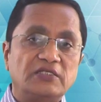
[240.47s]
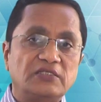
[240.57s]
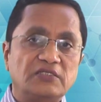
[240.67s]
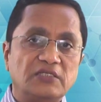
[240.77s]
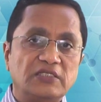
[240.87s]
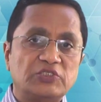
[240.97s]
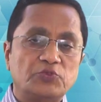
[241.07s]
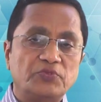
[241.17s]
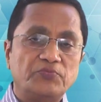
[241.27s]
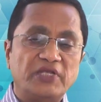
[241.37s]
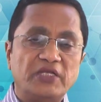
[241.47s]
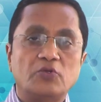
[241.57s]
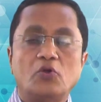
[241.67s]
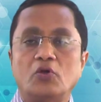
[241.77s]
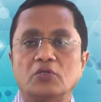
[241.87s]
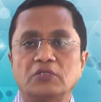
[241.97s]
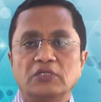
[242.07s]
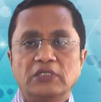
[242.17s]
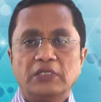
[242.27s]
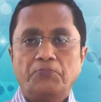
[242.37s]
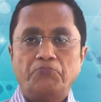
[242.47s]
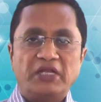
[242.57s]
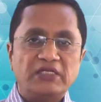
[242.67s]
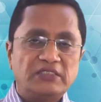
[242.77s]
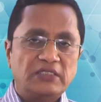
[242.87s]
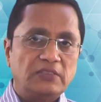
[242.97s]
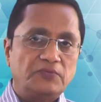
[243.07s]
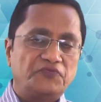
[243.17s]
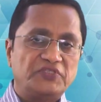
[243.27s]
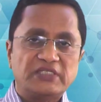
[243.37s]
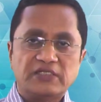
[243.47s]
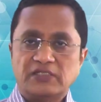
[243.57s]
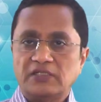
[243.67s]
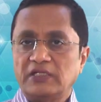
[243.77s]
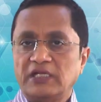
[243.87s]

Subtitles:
decision is to be made on mental, physical,